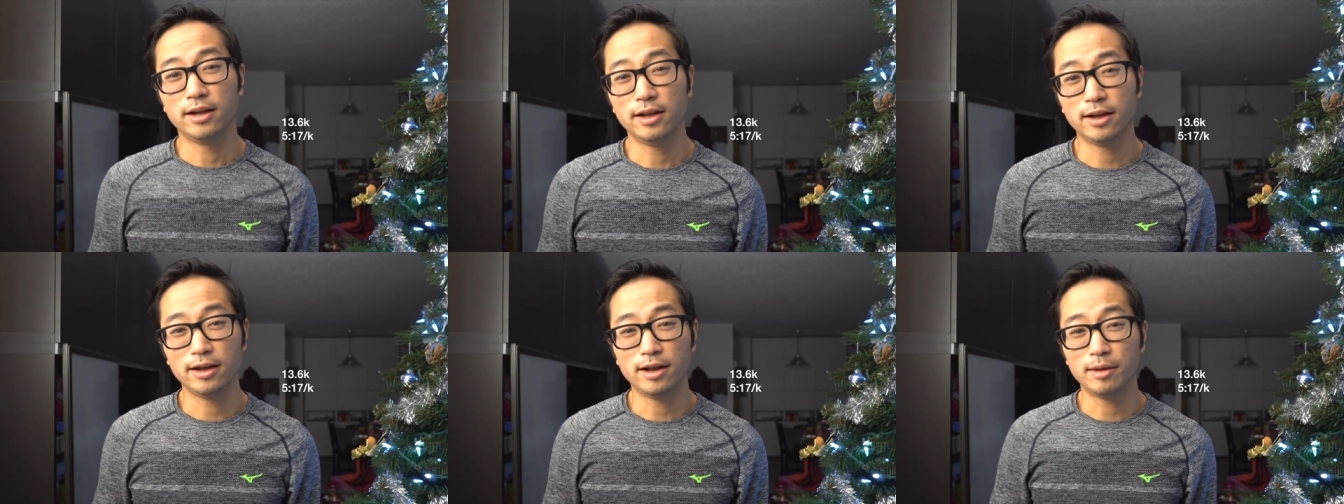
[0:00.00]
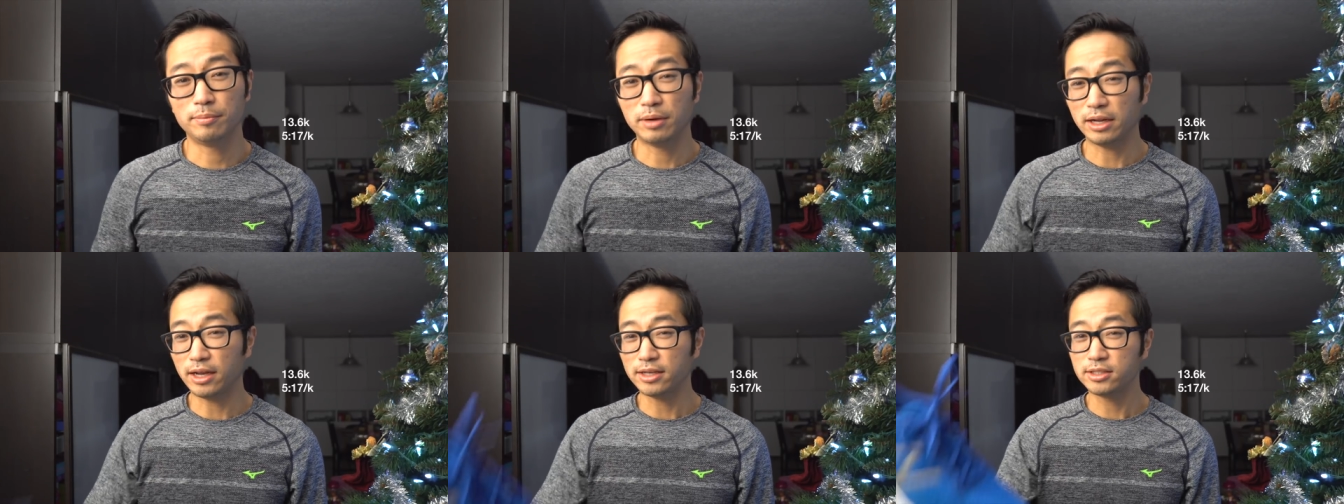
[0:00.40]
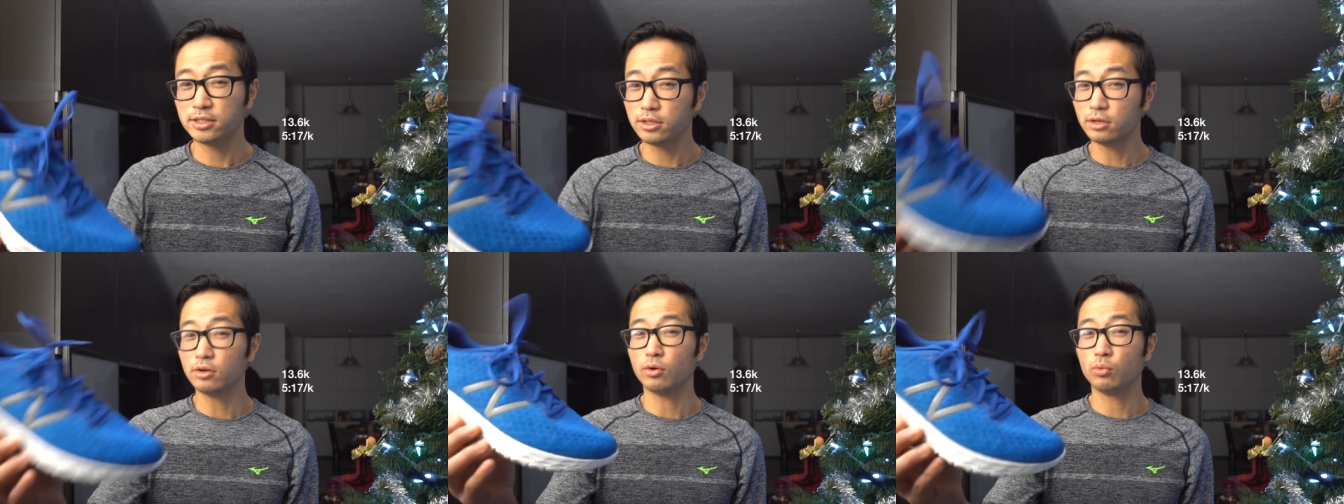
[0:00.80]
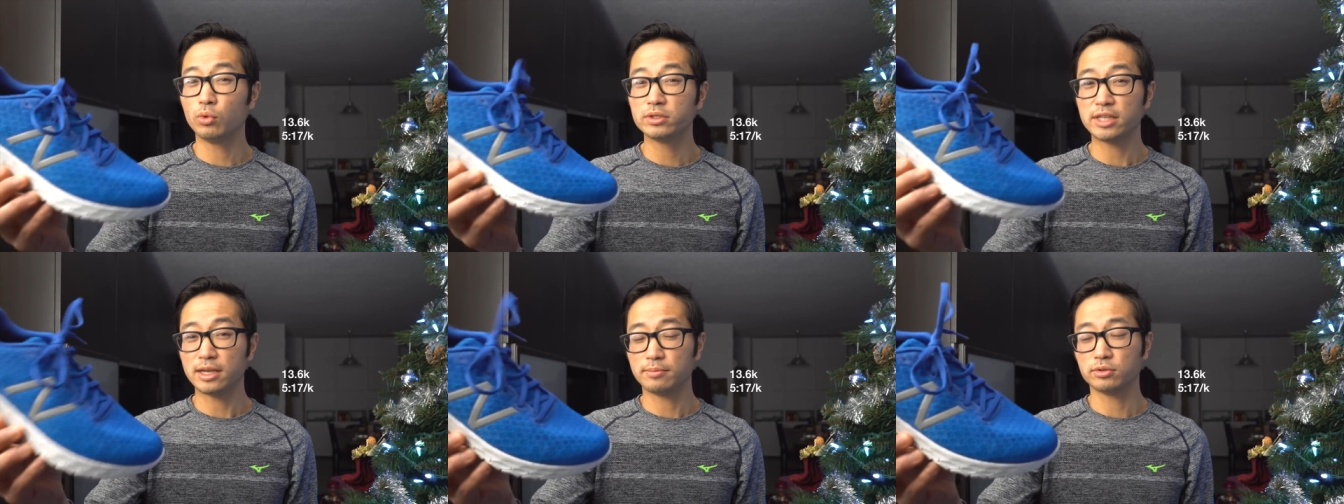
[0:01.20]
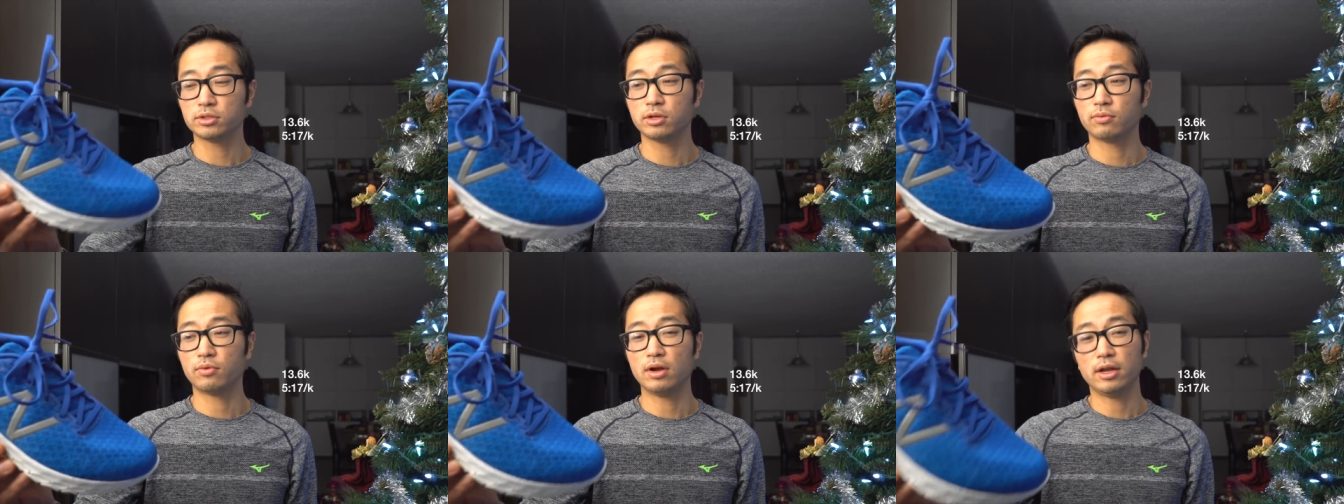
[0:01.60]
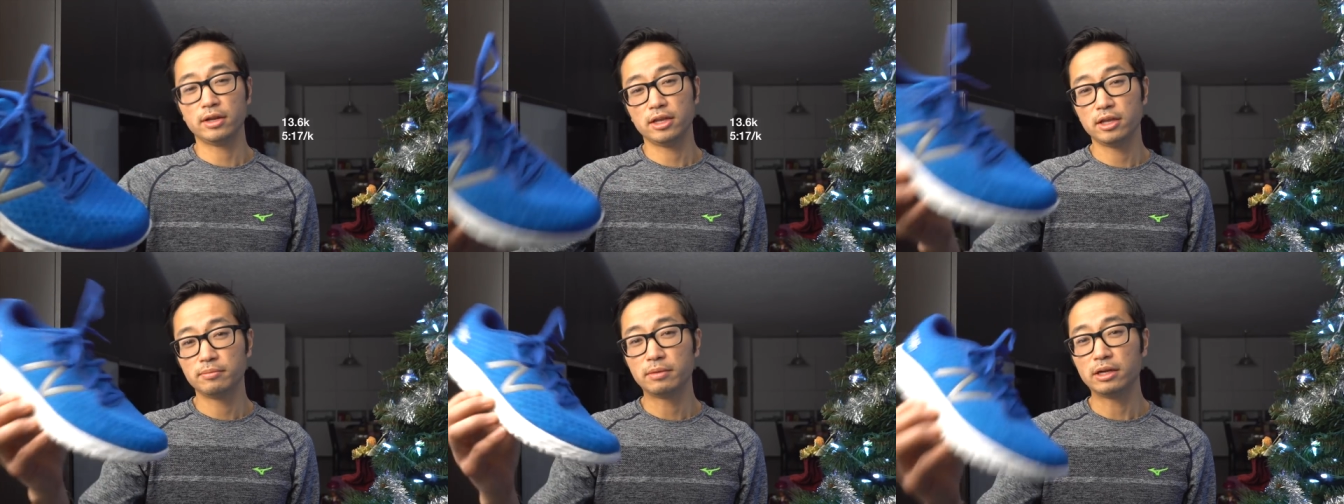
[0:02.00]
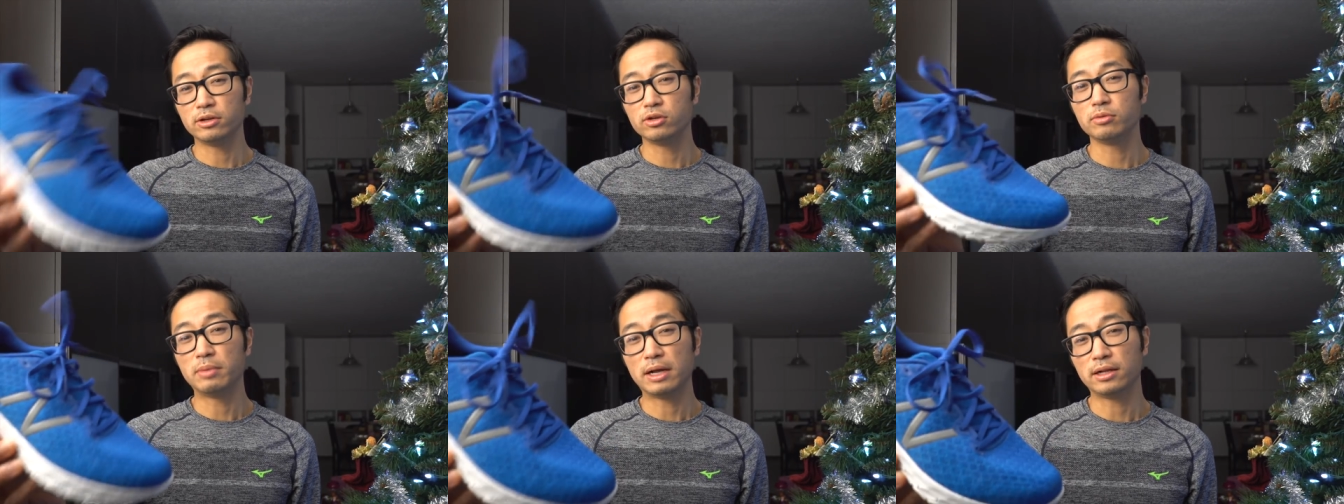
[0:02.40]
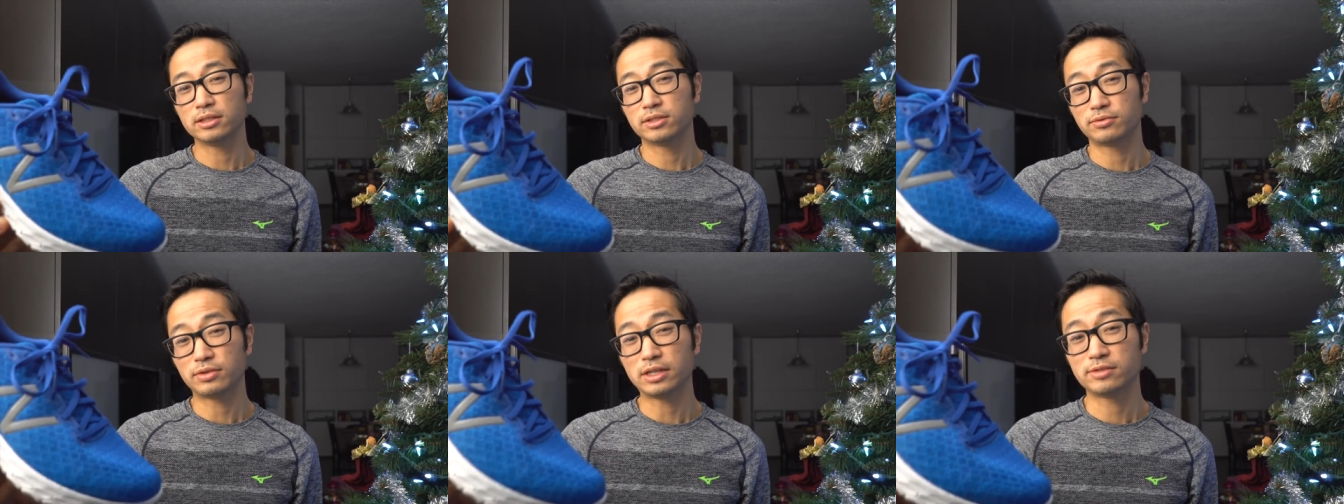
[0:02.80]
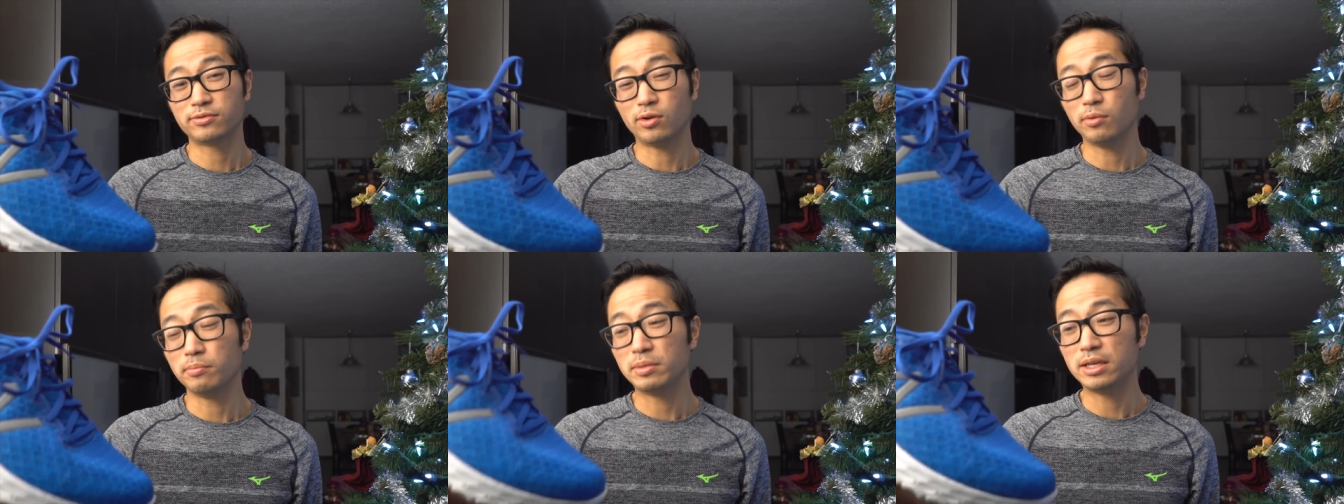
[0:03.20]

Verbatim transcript: uh, but I still was able to run in my New Balance Fresh Foam